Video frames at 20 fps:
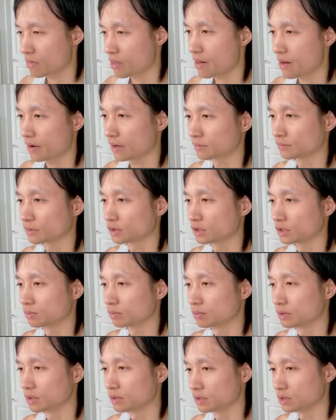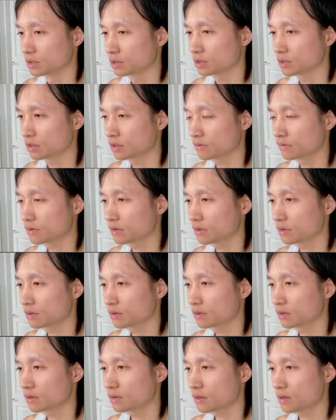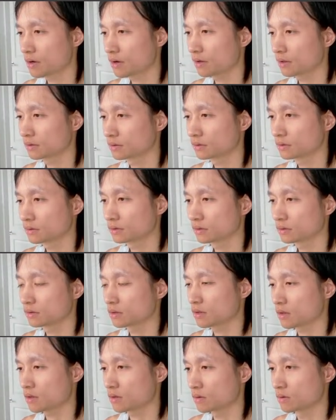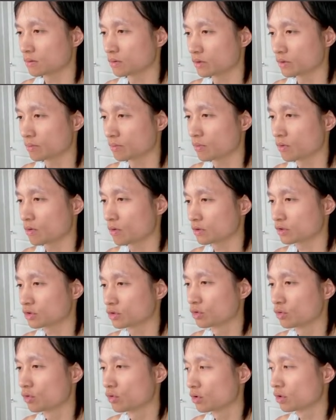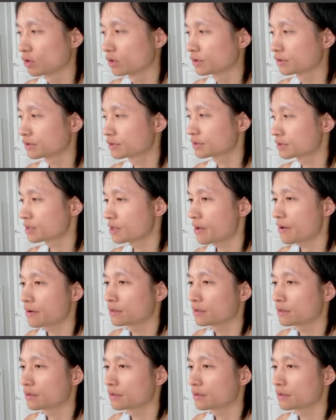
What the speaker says: MCP server with more tools.